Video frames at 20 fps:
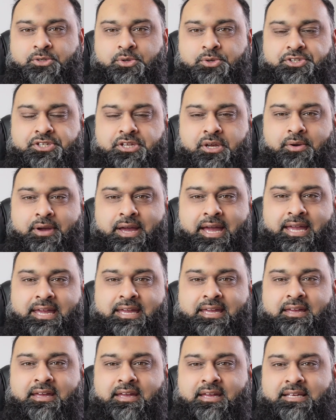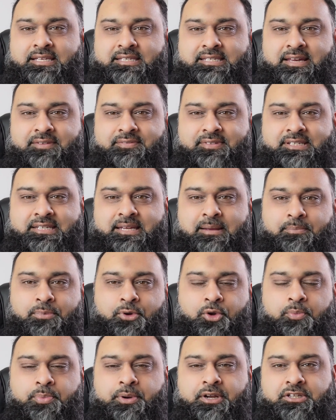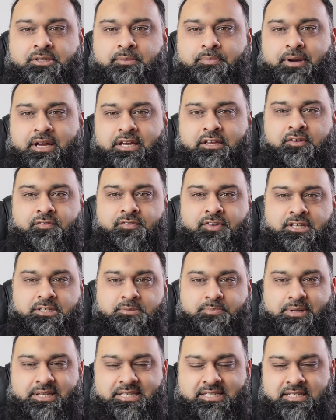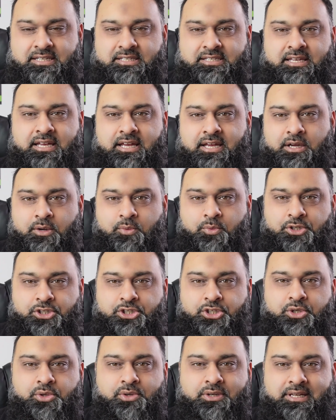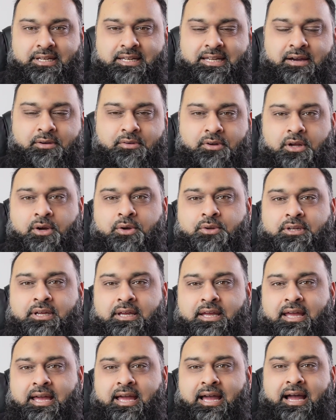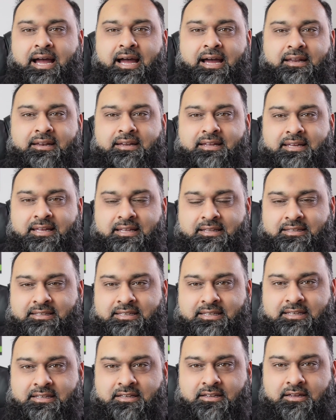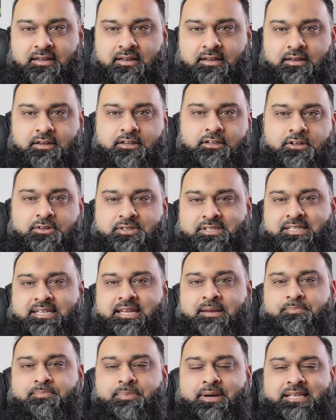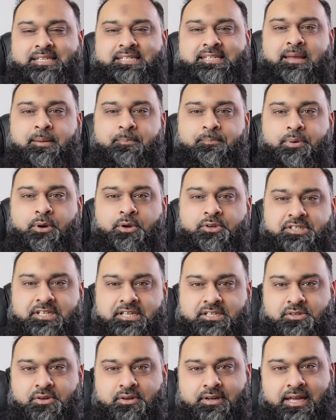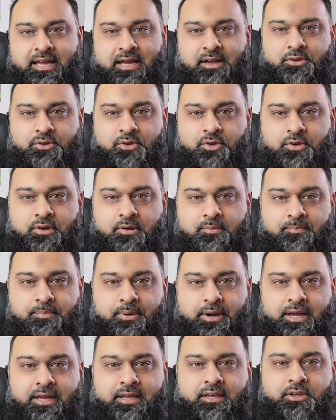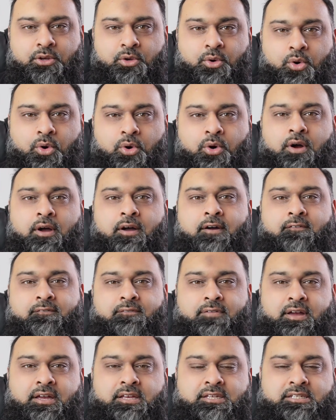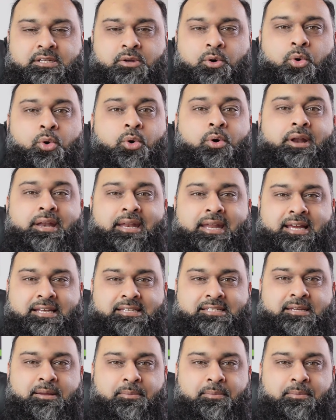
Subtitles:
also a 7-step blueprint to buying your first business, which you can download and get the step-by-step process on how you can buy your first or next